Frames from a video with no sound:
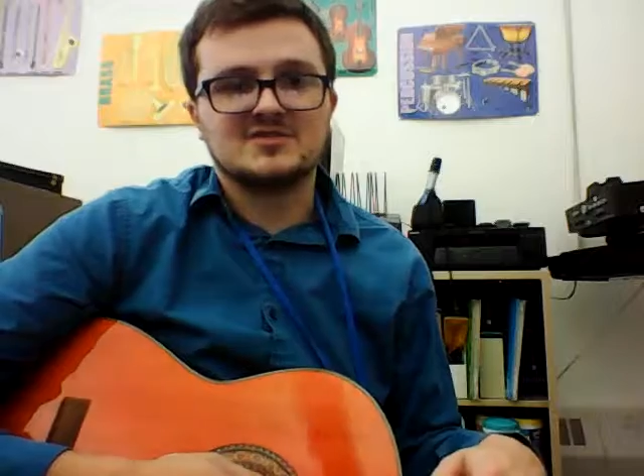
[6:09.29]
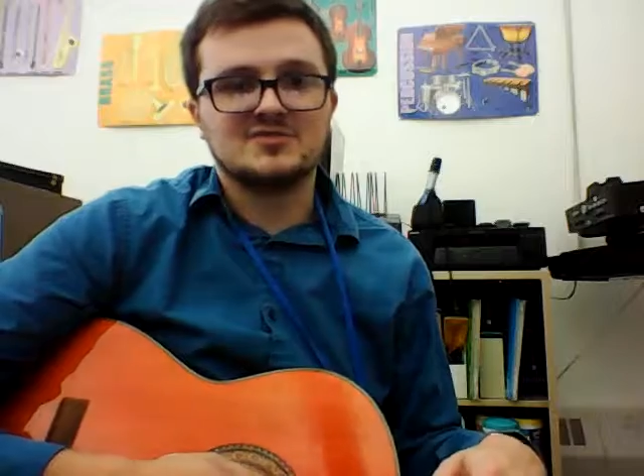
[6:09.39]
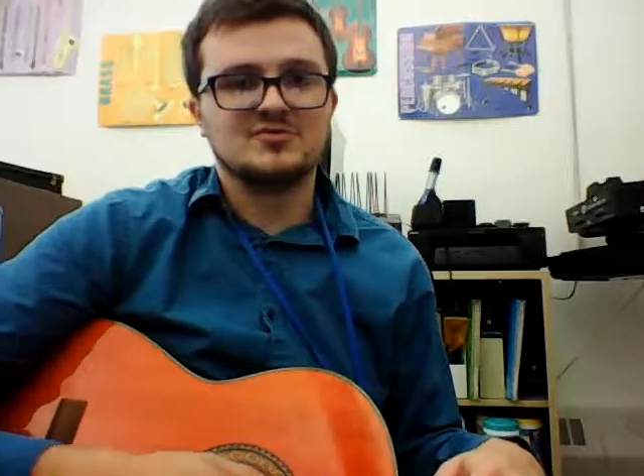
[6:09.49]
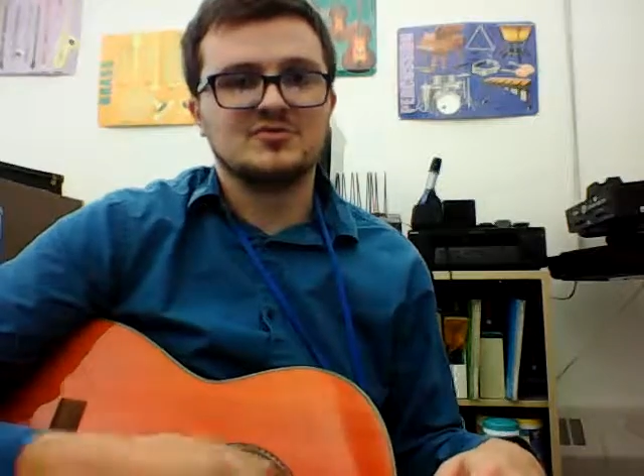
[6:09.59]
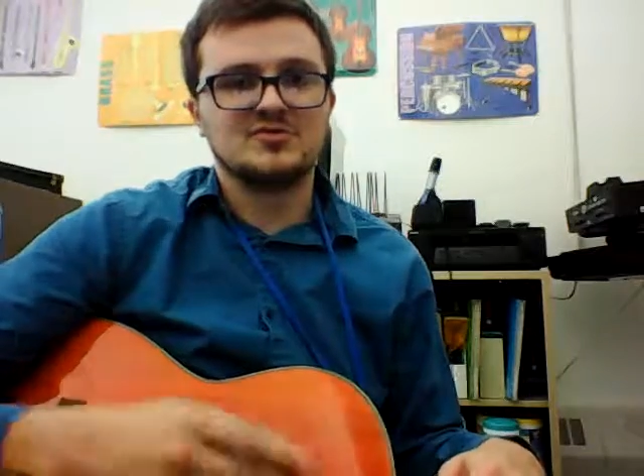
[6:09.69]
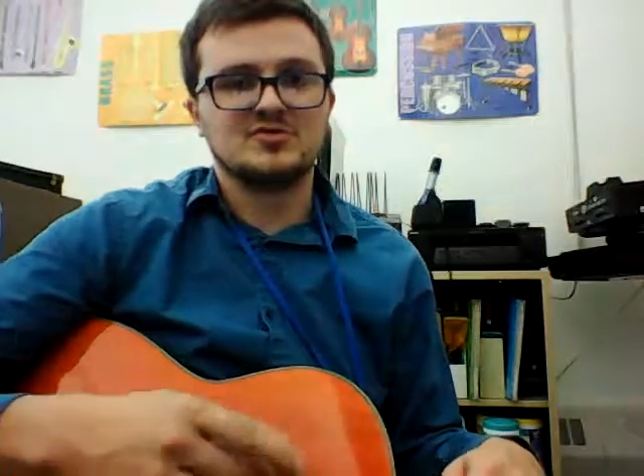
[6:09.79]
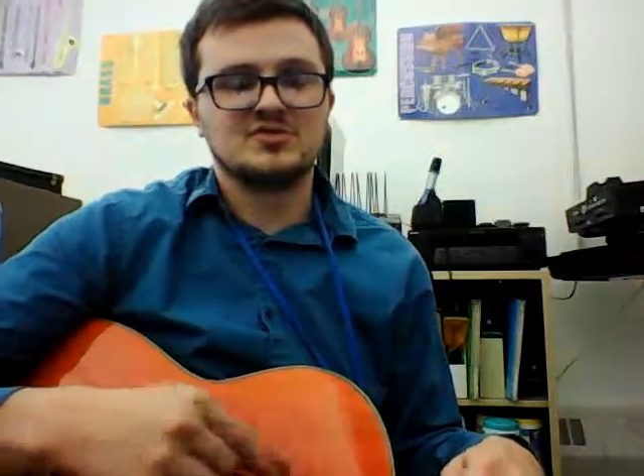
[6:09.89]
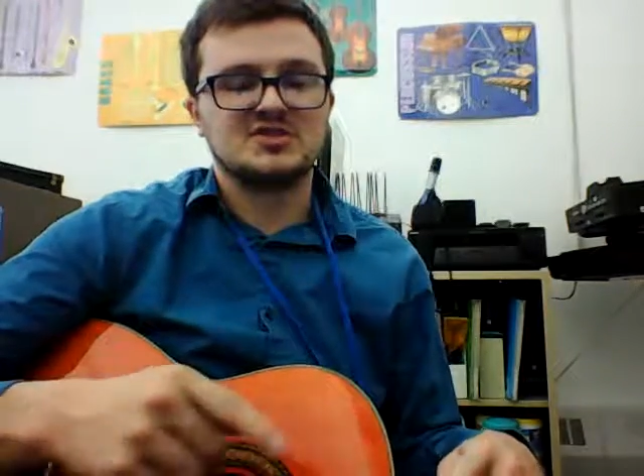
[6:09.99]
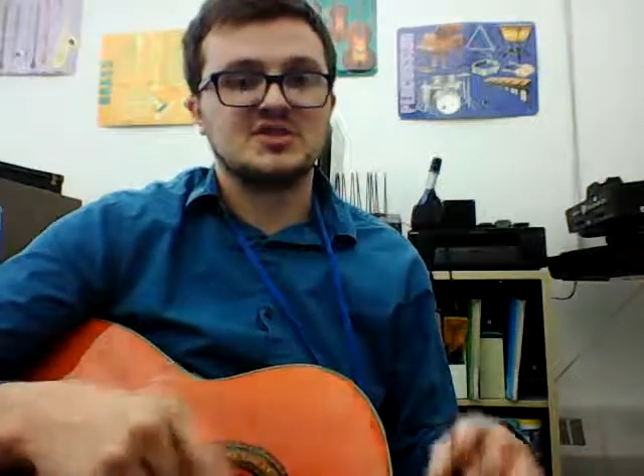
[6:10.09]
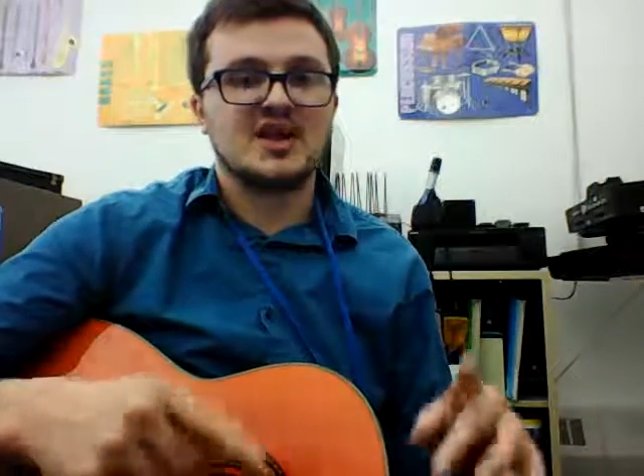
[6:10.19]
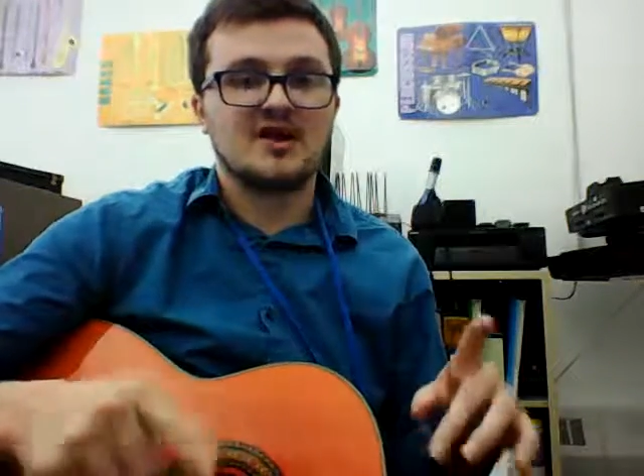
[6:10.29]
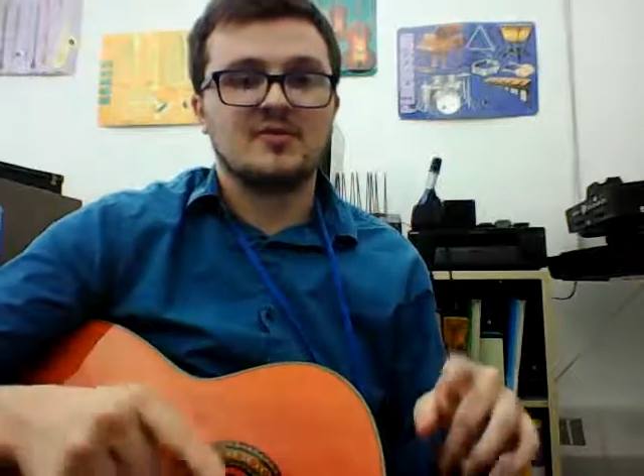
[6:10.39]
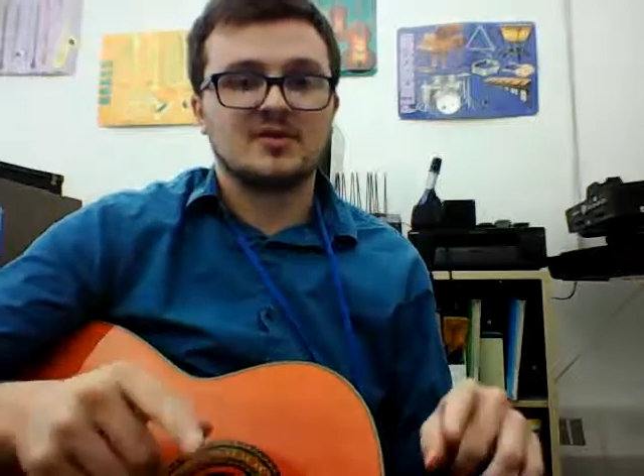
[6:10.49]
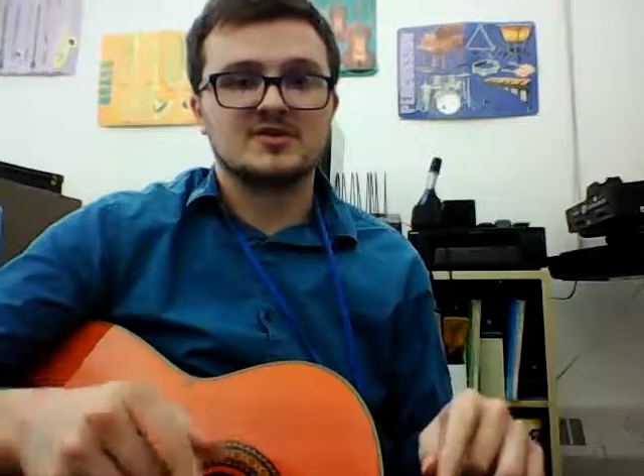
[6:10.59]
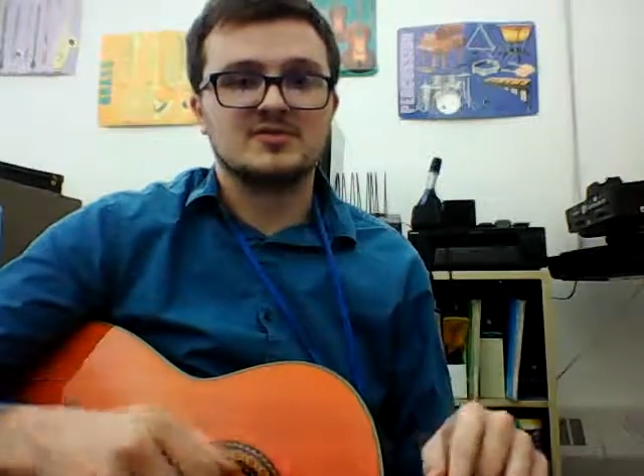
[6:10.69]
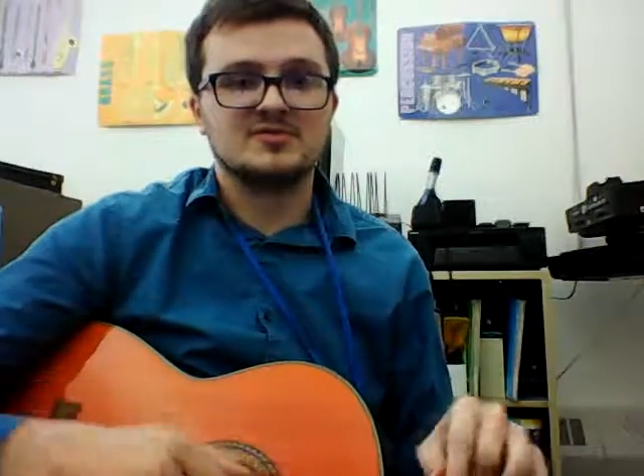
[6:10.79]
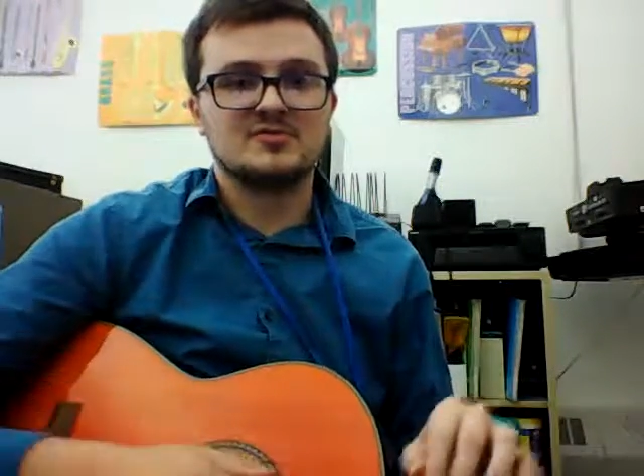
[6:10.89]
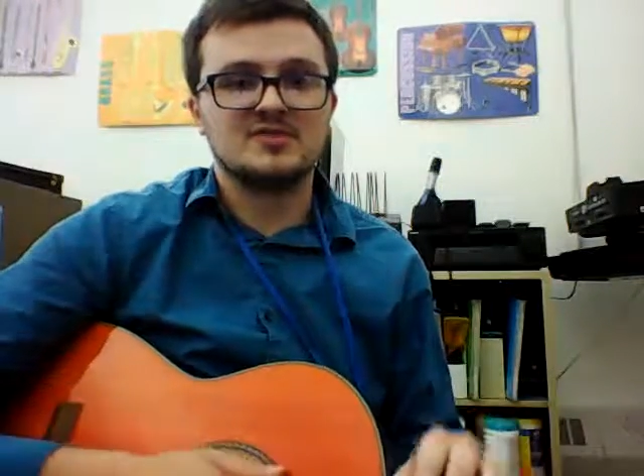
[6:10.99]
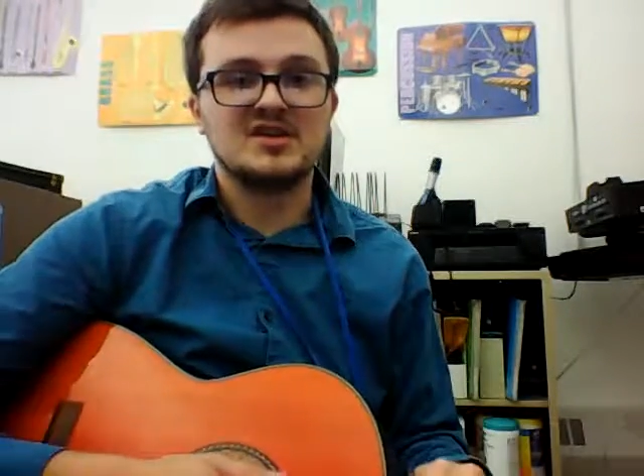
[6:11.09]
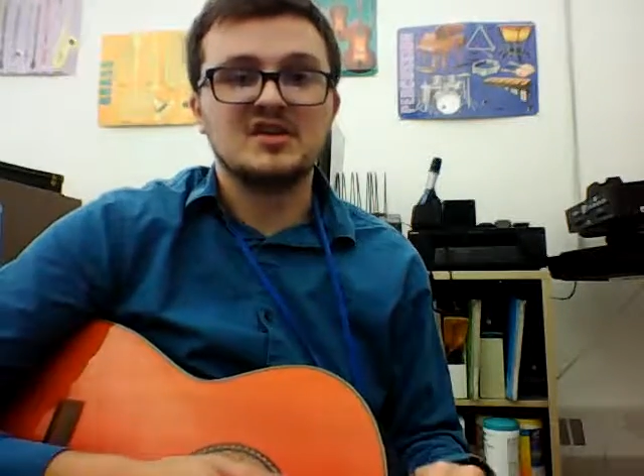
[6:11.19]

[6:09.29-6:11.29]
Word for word: to see how we're going to do